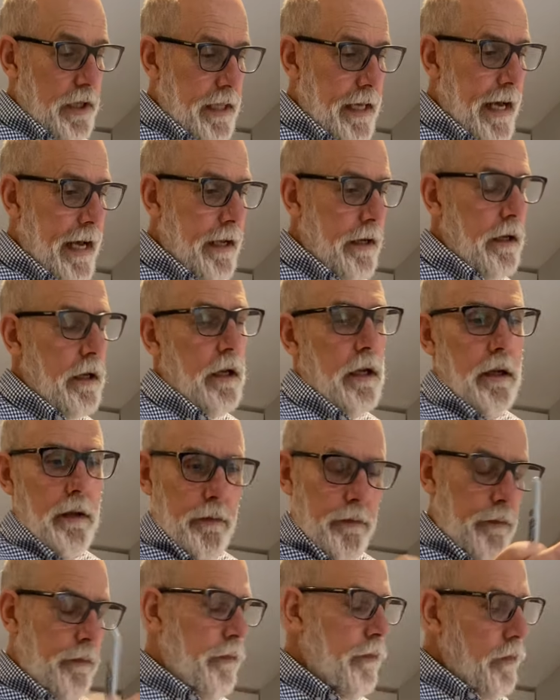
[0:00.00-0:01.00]
that
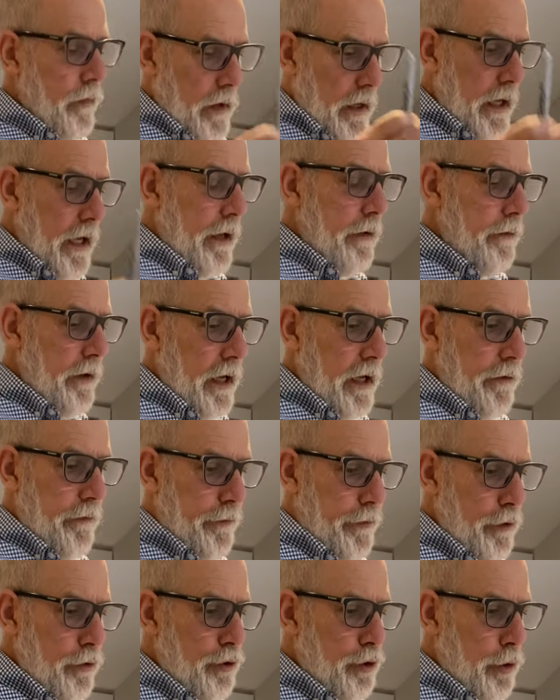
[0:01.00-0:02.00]
in, in
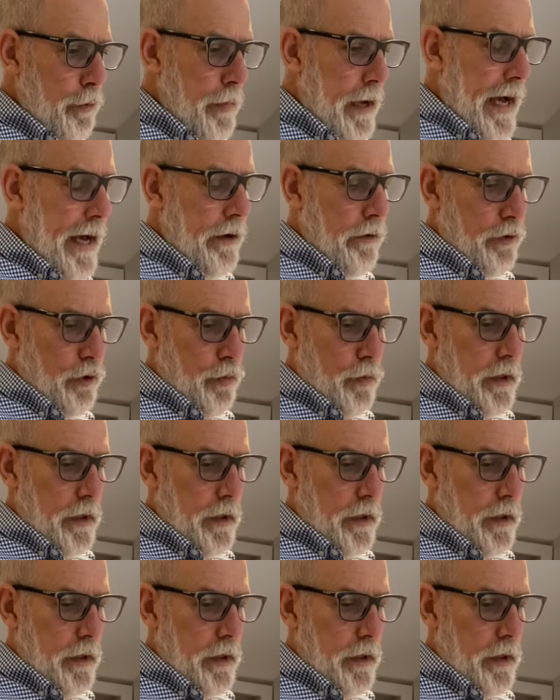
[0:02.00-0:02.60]
future battles.